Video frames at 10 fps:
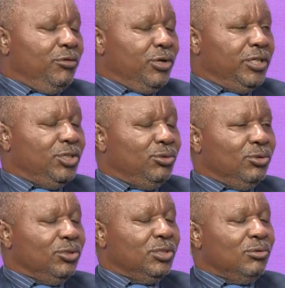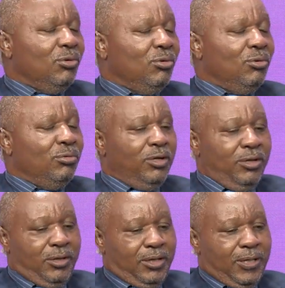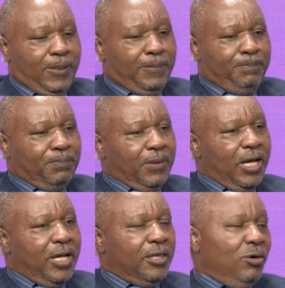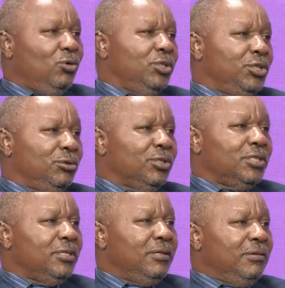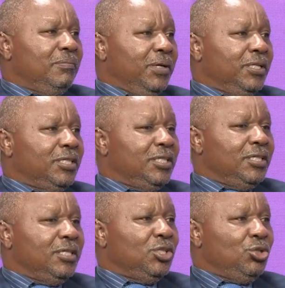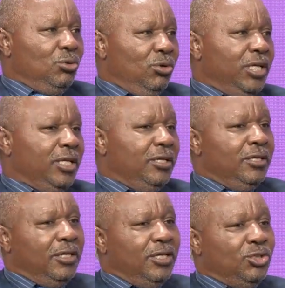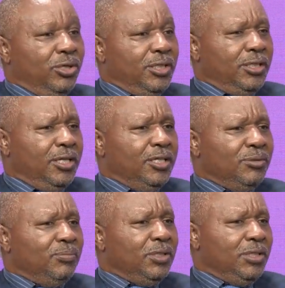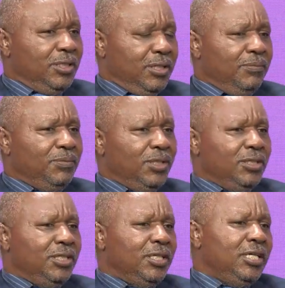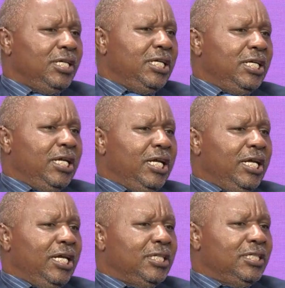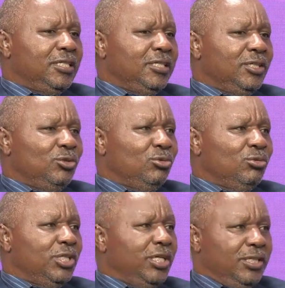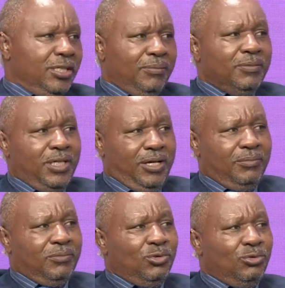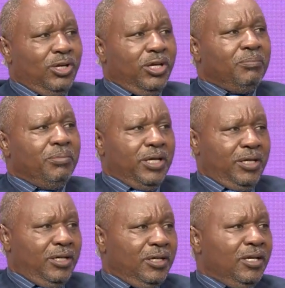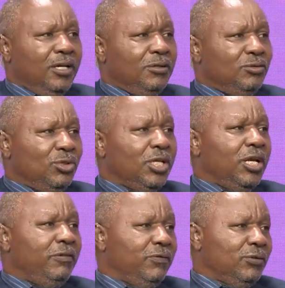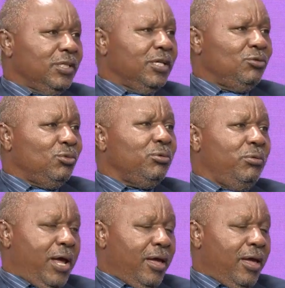radios or other audios, but surely education has been disrupted, and it will take some time to get back to the levels that we were.